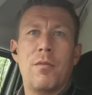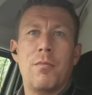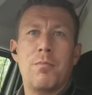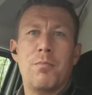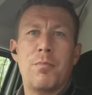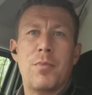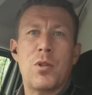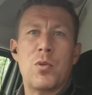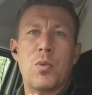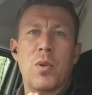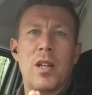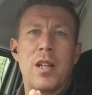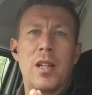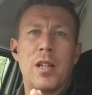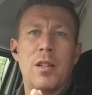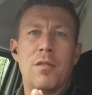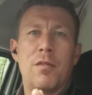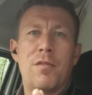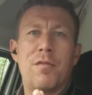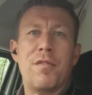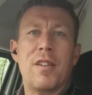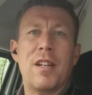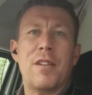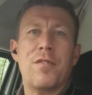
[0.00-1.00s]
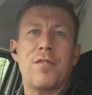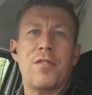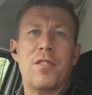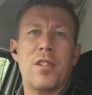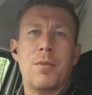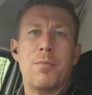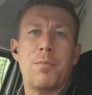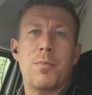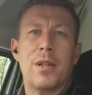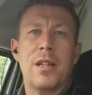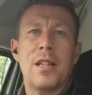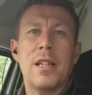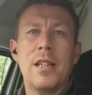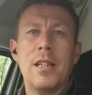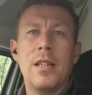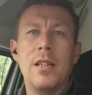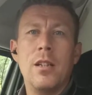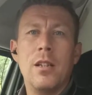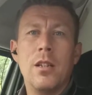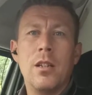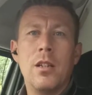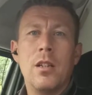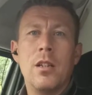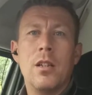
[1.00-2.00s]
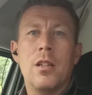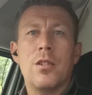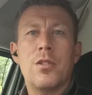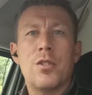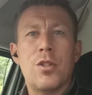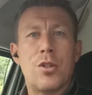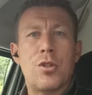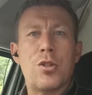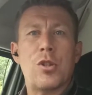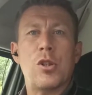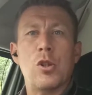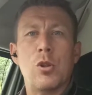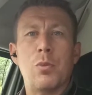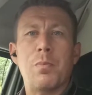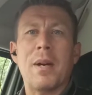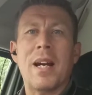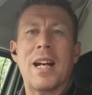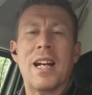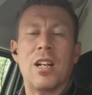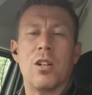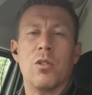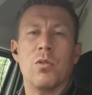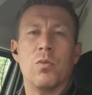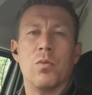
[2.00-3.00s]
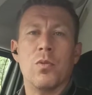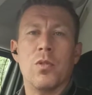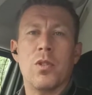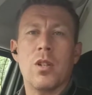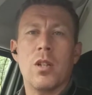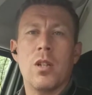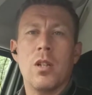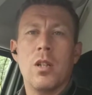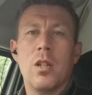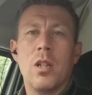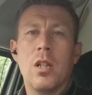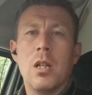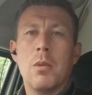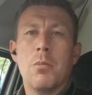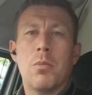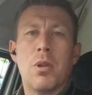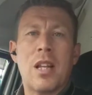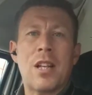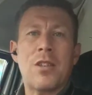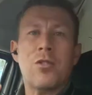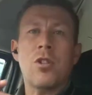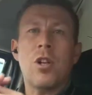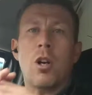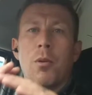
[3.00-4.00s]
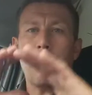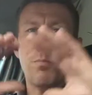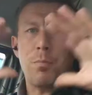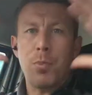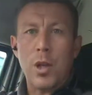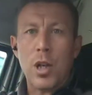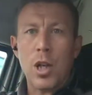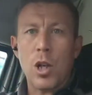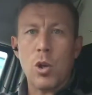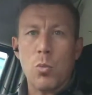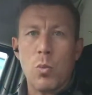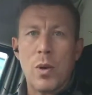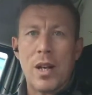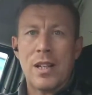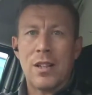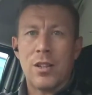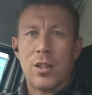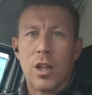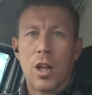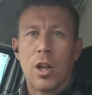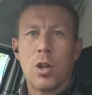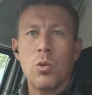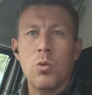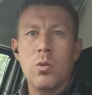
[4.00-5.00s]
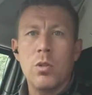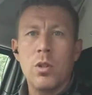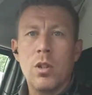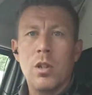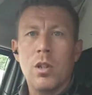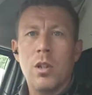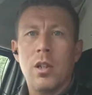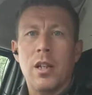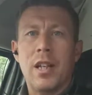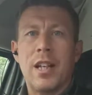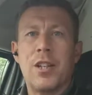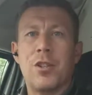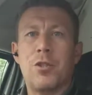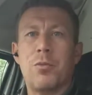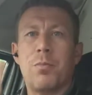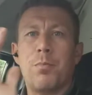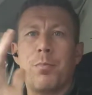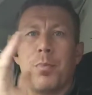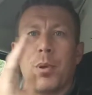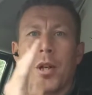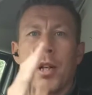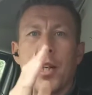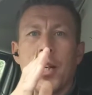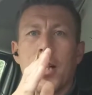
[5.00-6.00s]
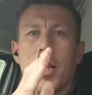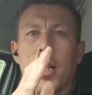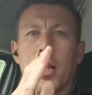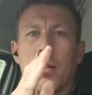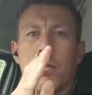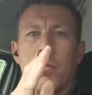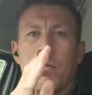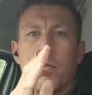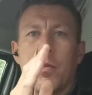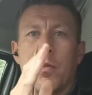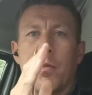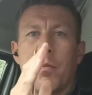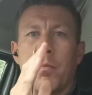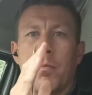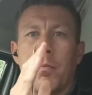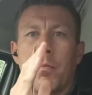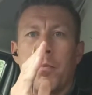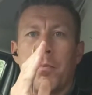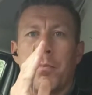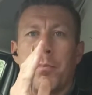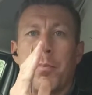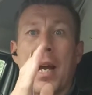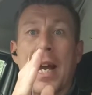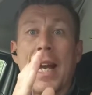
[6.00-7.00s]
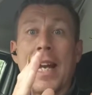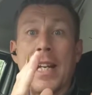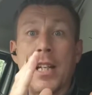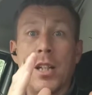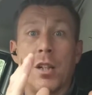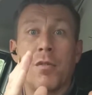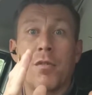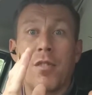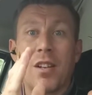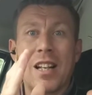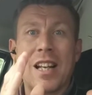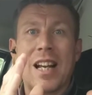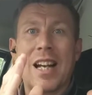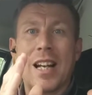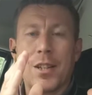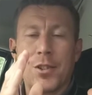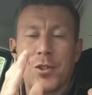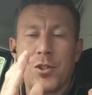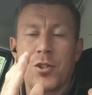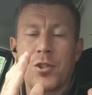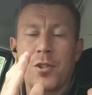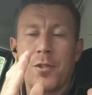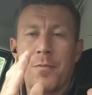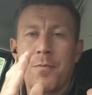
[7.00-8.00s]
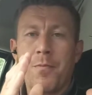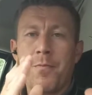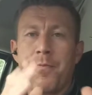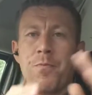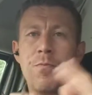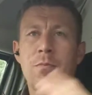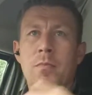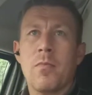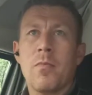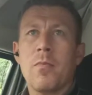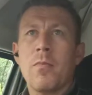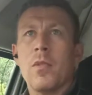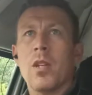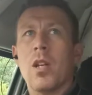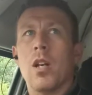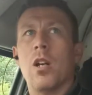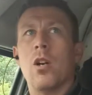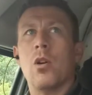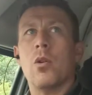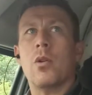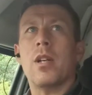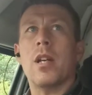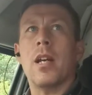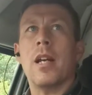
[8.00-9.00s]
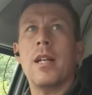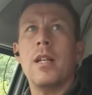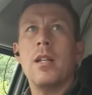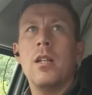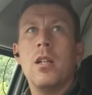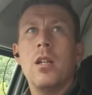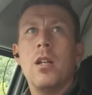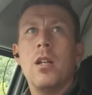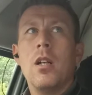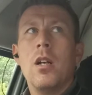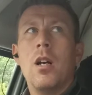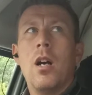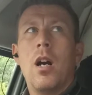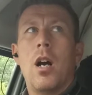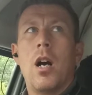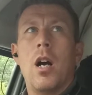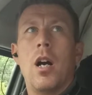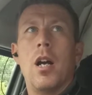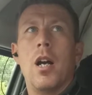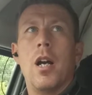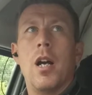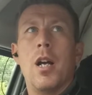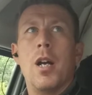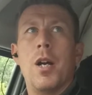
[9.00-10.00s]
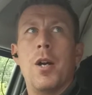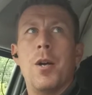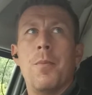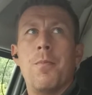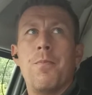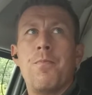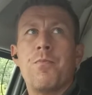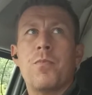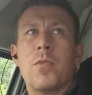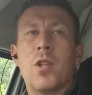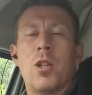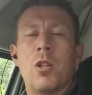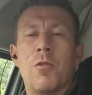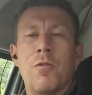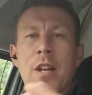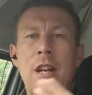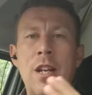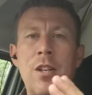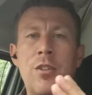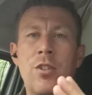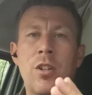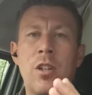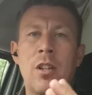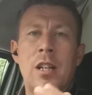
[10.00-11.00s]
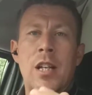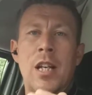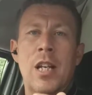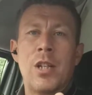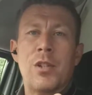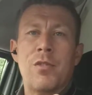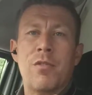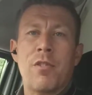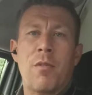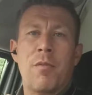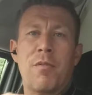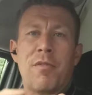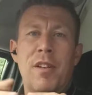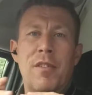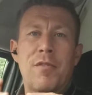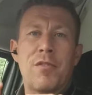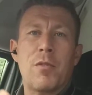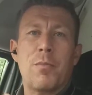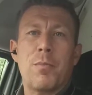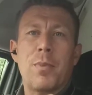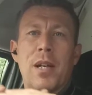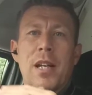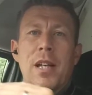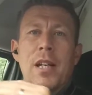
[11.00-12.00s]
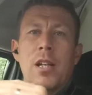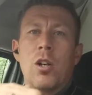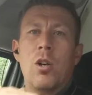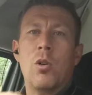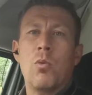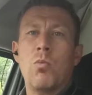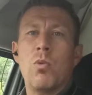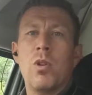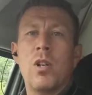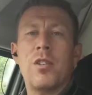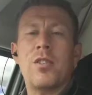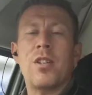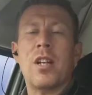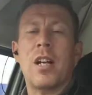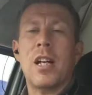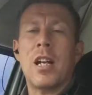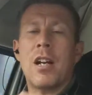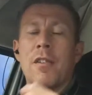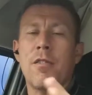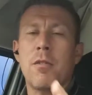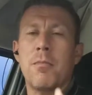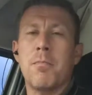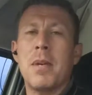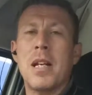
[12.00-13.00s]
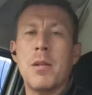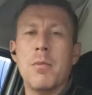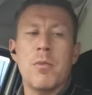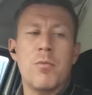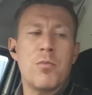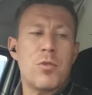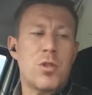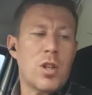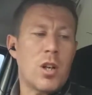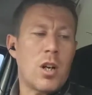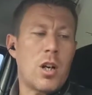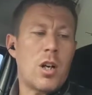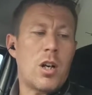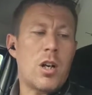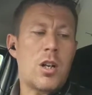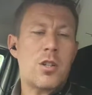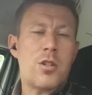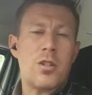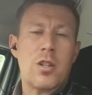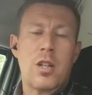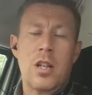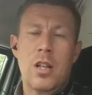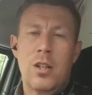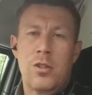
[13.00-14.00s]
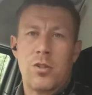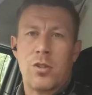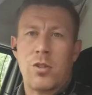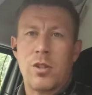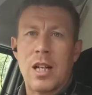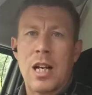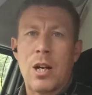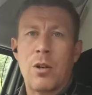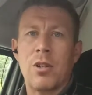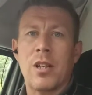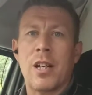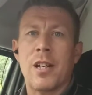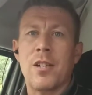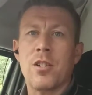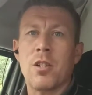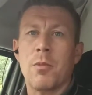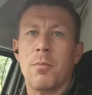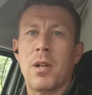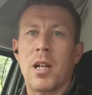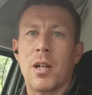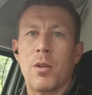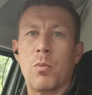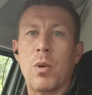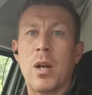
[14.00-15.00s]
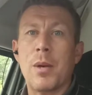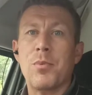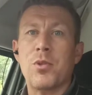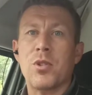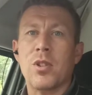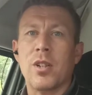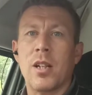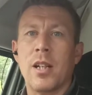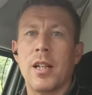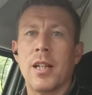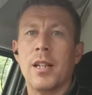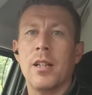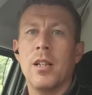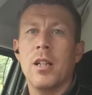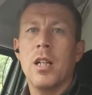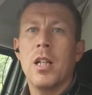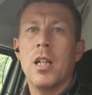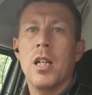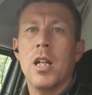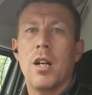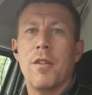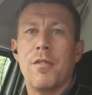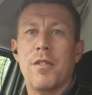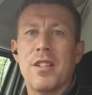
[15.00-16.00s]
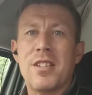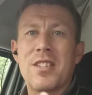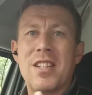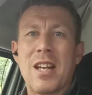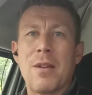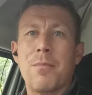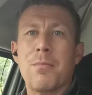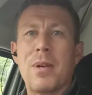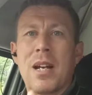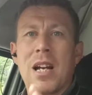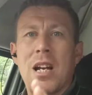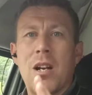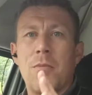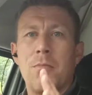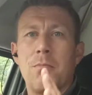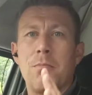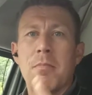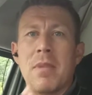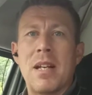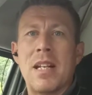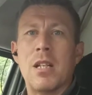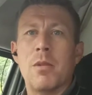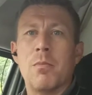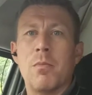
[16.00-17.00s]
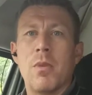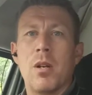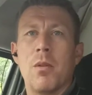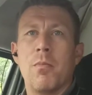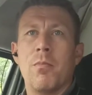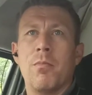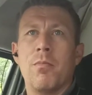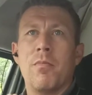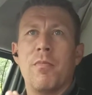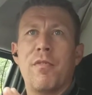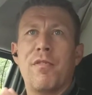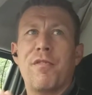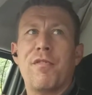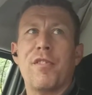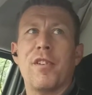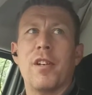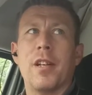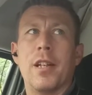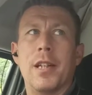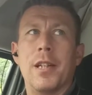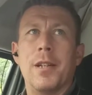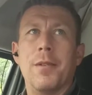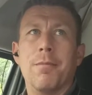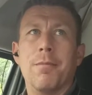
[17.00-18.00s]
between 50p to £2, but that's not per window, it's per pane of glass. Okay. The reason is from 50p upwards. I have a minimum charge, as outlined on my website, of a £10 minimum fee.